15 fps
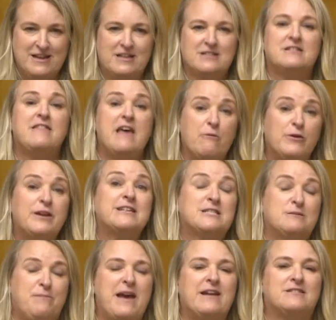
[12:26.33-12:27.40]
so they would
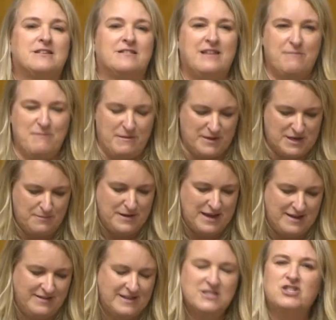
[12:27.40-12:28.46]
expect their member to be
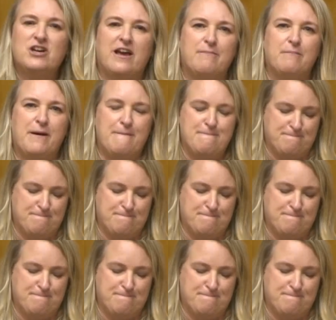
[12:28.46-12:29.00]
in this chamber.